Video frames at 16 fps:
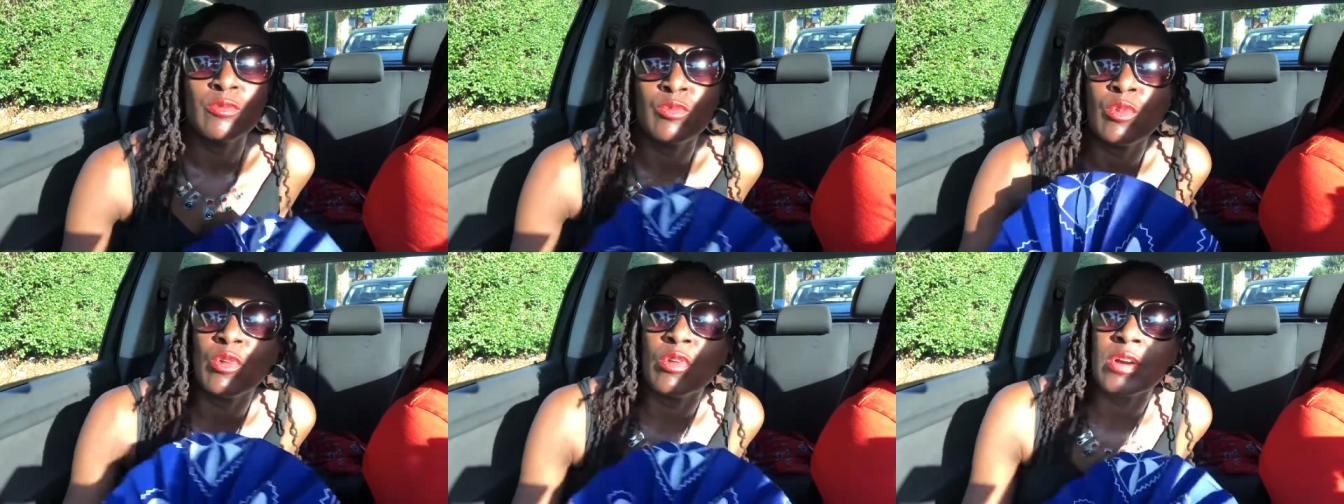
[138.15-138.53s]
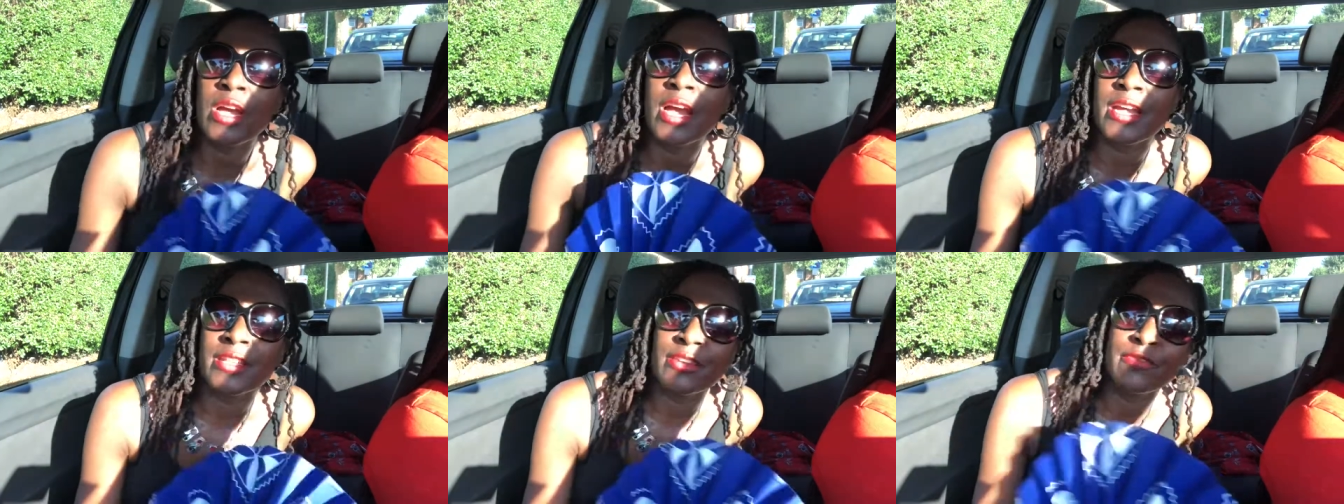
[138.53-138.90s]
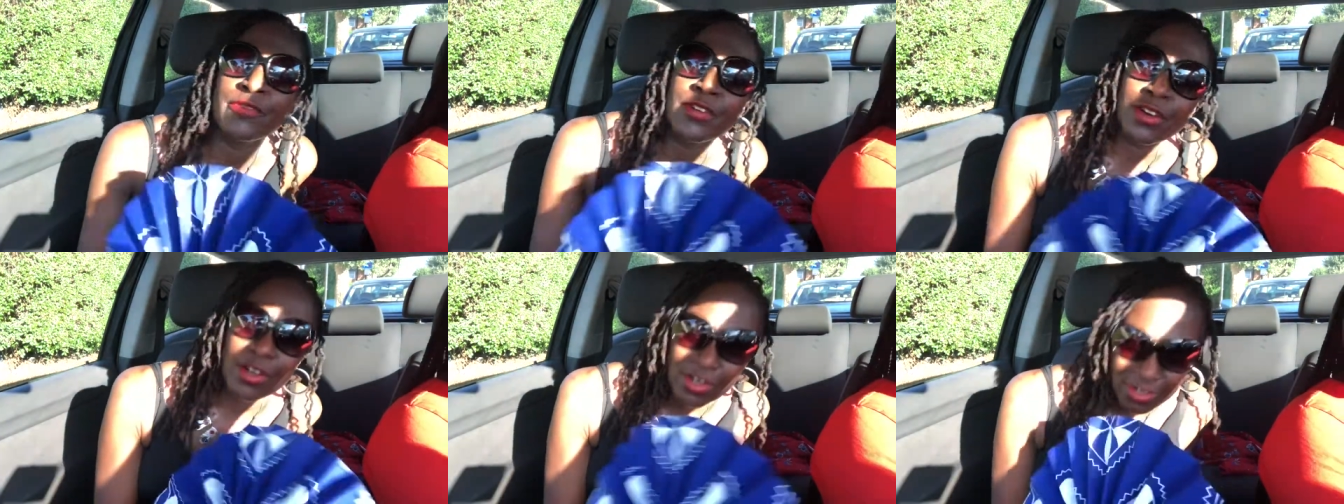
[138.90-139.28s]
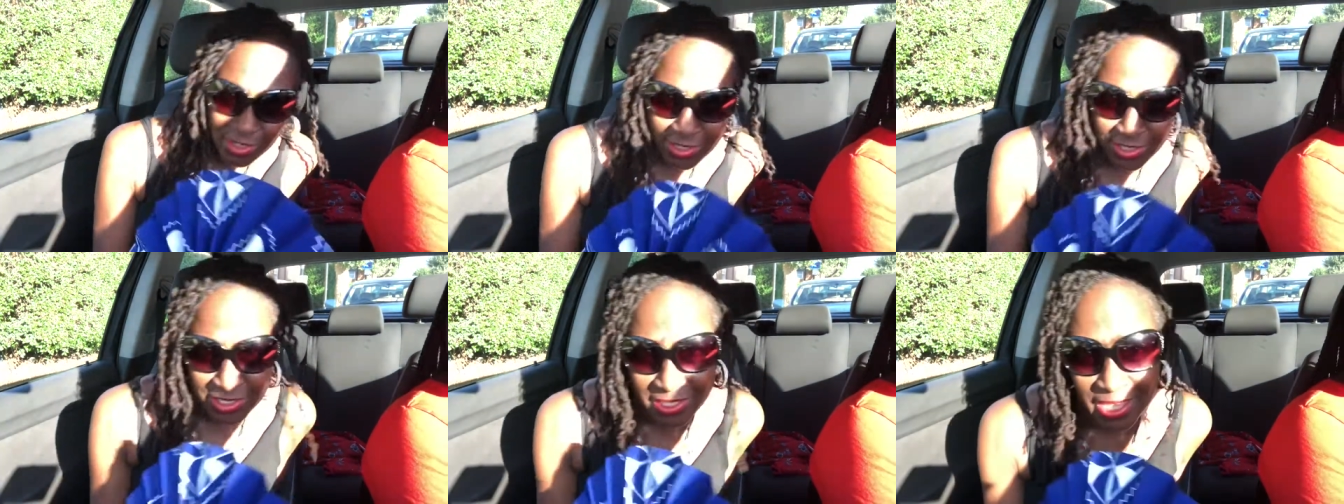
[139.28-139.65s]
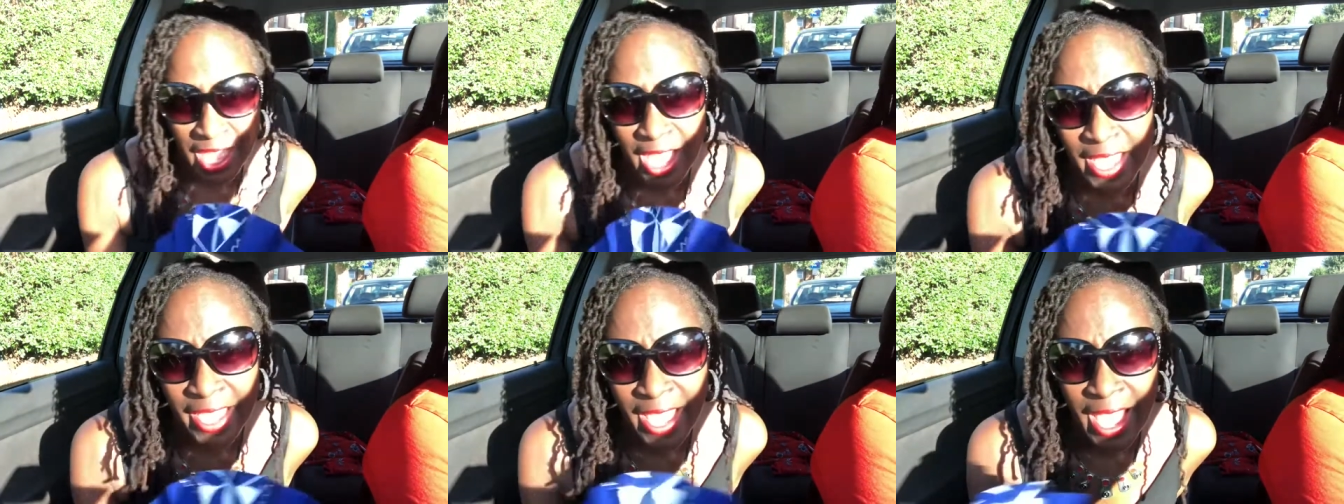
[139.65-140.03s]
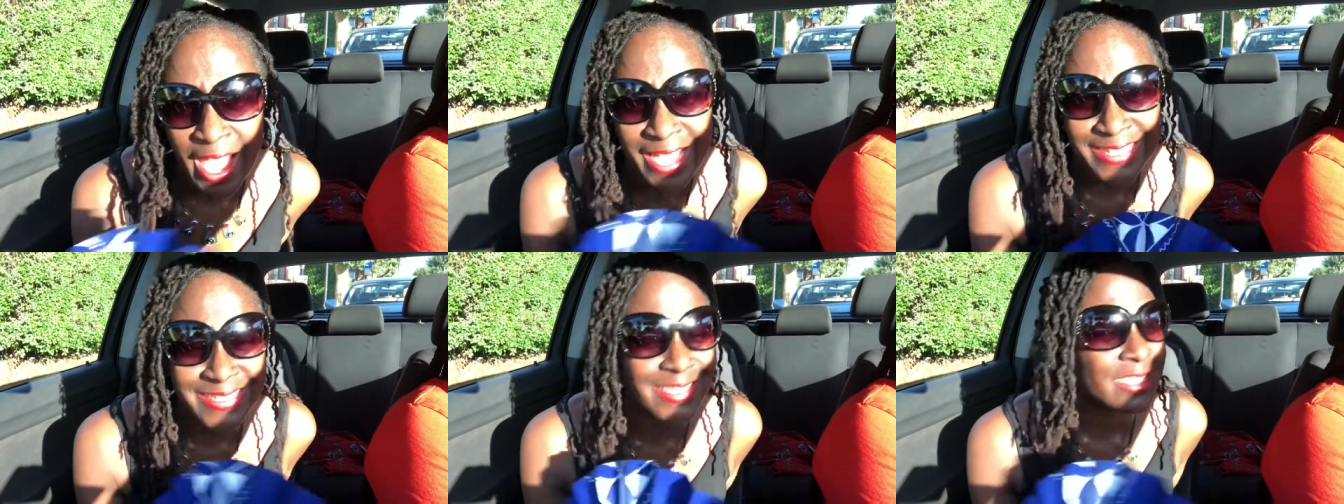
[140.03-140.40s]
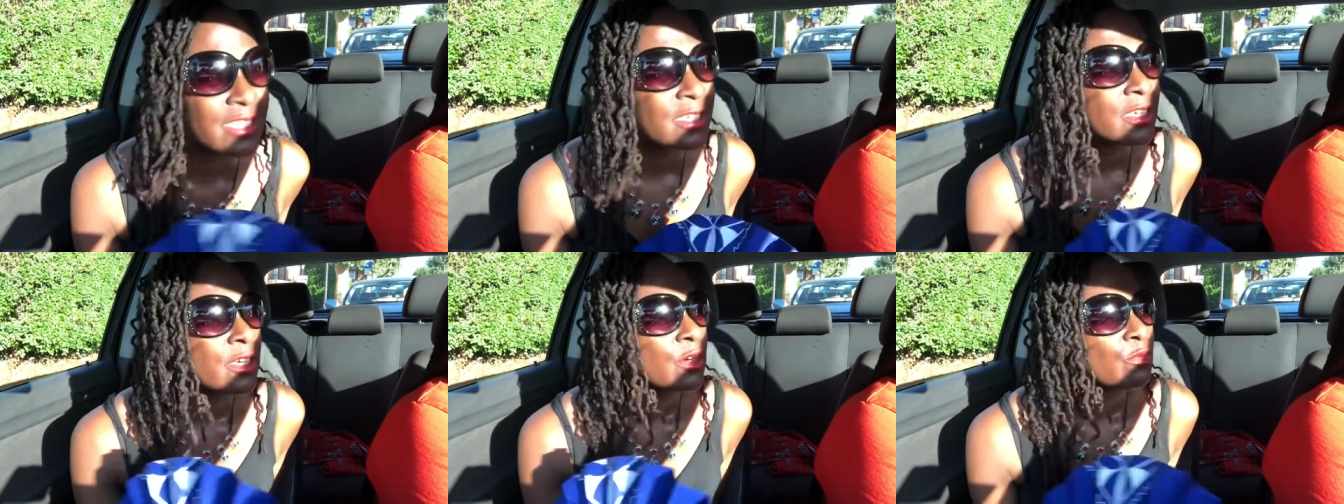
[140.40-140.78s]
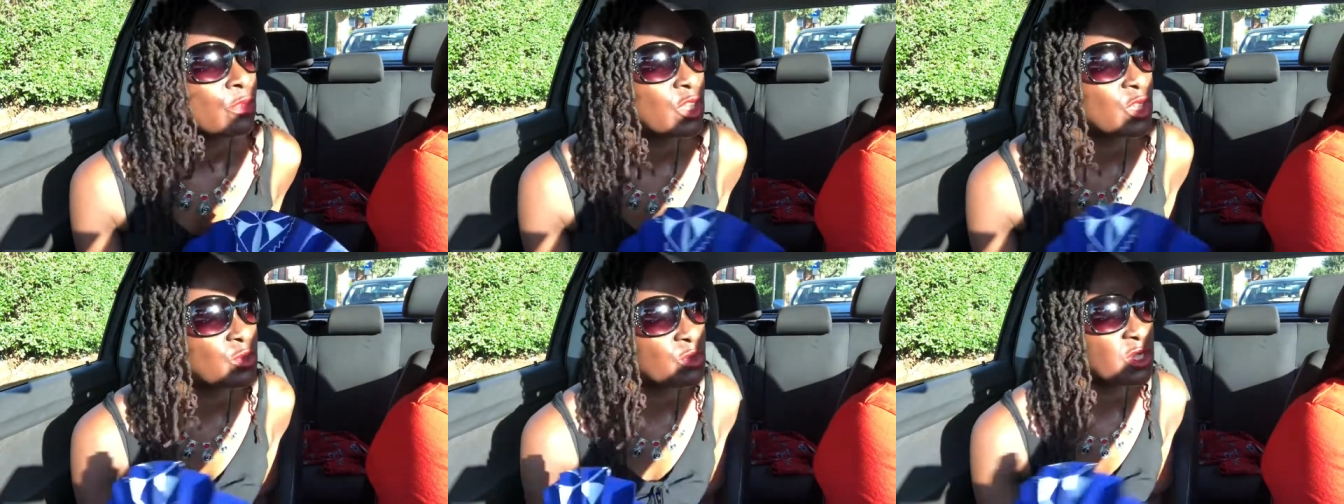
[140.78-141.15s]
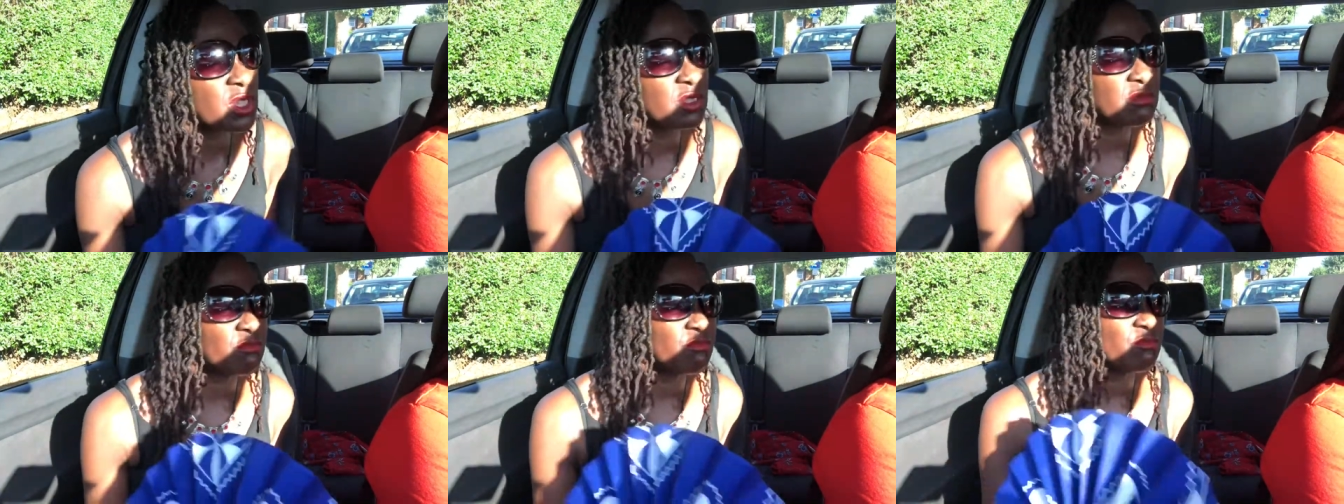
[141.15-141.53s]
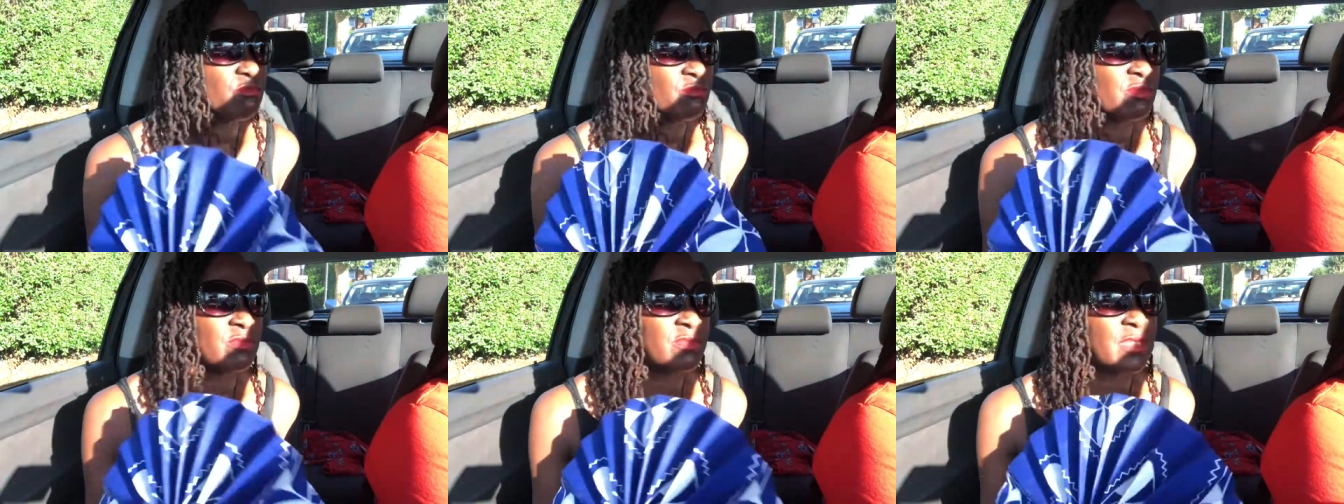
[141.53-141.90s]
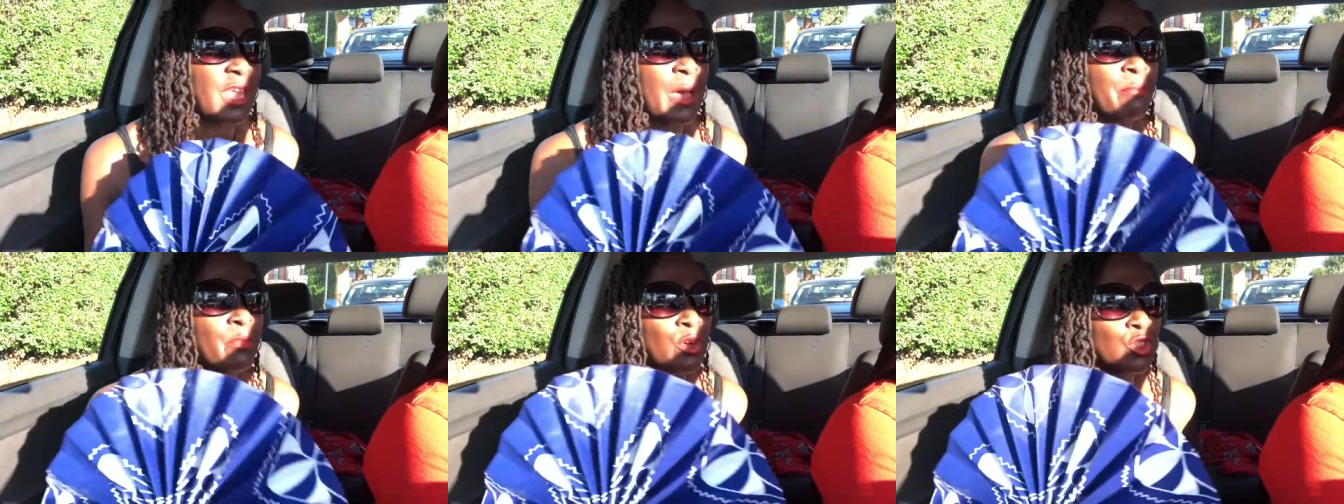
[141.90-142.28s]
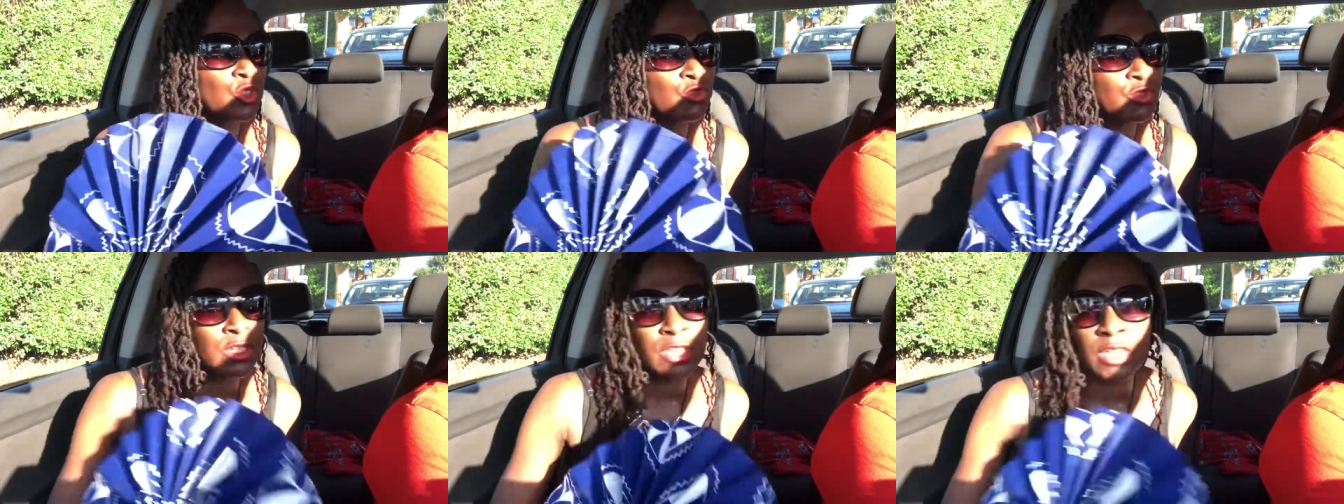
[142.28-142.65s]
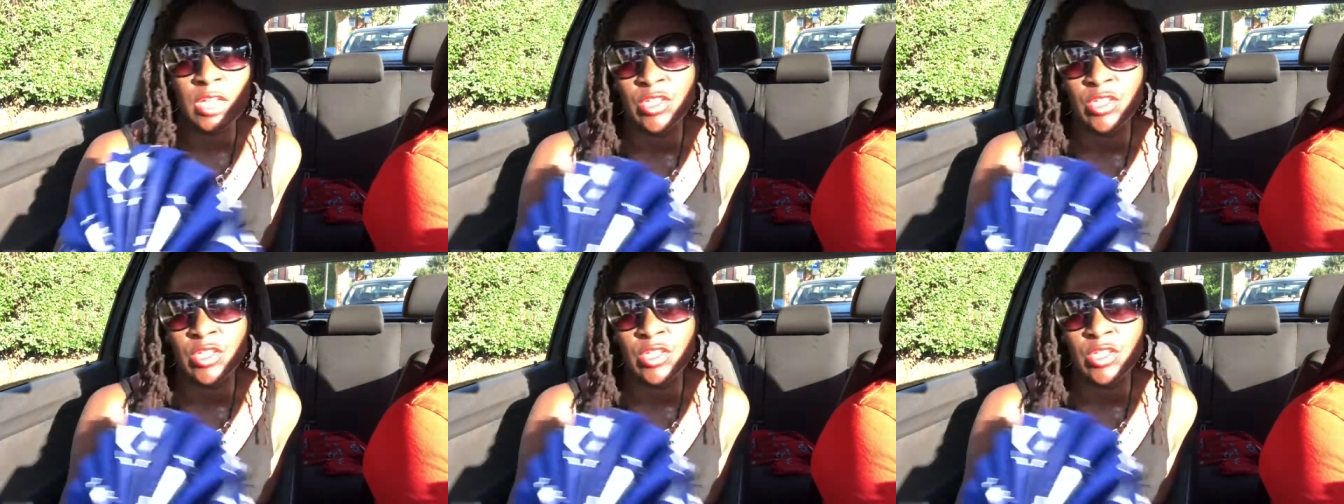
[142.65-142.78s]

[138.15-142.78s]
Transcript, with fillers: what kind of colours that I had which wasn't that much really.